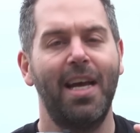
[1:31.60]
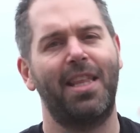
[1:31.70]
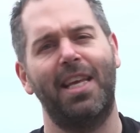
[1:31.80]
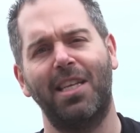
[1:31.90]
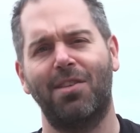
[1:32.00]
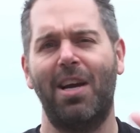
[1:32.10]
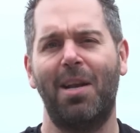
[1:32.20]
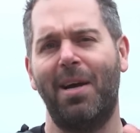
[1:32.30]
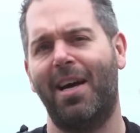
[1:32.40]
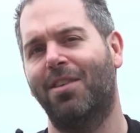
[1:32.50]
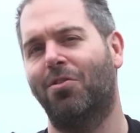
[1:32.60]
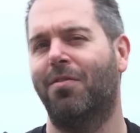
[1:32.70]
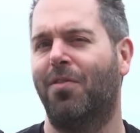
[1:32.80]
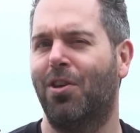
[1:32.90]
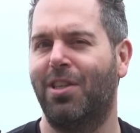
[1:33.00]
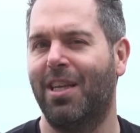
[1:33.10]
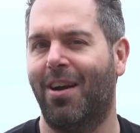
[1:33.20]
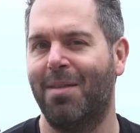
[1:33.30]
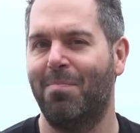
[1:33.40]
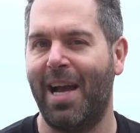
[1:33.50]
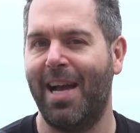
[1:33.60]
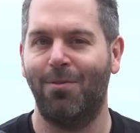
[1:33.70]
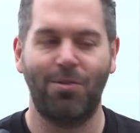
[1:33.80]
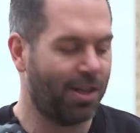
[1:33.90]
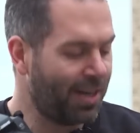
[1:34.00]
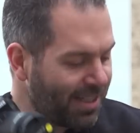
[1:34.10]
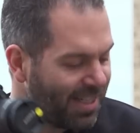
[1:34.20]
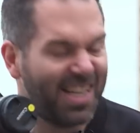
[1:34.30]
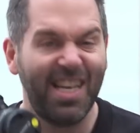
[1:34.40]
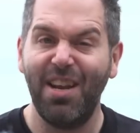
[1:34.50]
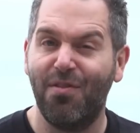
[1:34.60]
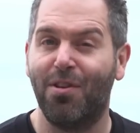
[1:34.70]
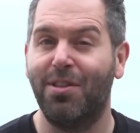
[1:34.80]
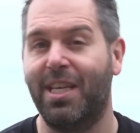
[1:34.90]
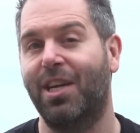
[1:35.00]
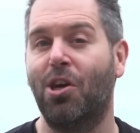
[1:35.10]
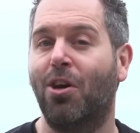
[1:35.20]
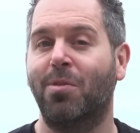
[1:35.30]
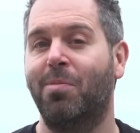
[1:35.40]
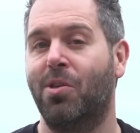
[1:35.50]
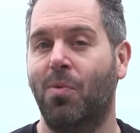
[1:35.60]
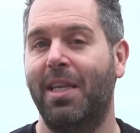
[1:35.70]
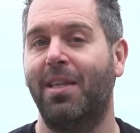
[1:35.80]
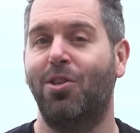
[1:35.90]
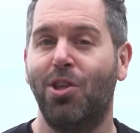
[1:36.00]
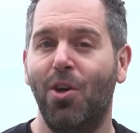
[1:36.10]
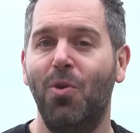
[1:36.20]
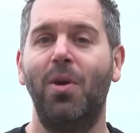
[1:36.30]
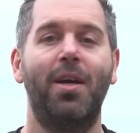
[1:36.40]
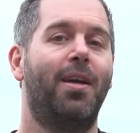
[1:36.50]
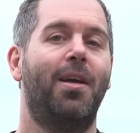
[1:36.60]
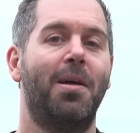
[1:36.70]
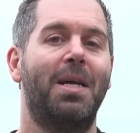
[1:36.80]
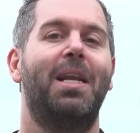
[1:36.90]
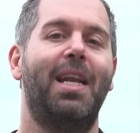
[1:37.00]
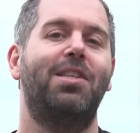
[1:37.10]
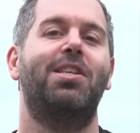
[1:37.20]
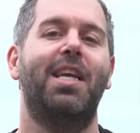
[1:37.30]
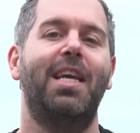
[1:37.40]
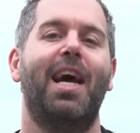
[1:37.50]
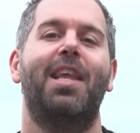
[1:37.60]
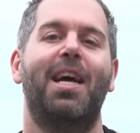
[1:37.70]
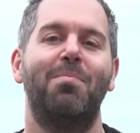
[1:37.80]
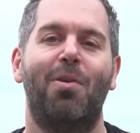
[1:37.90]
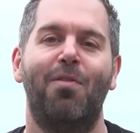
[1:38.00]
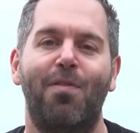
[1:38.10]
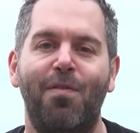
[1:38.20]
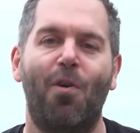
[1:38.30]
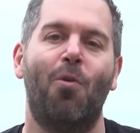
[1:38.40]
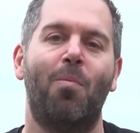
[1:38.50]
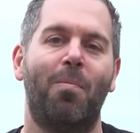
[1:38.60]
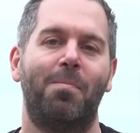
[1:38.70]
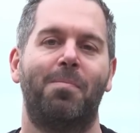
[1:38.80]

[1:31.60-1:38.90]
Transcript: I think it's around about £139. So that's the difference in cost between the two. Let's see how they perform.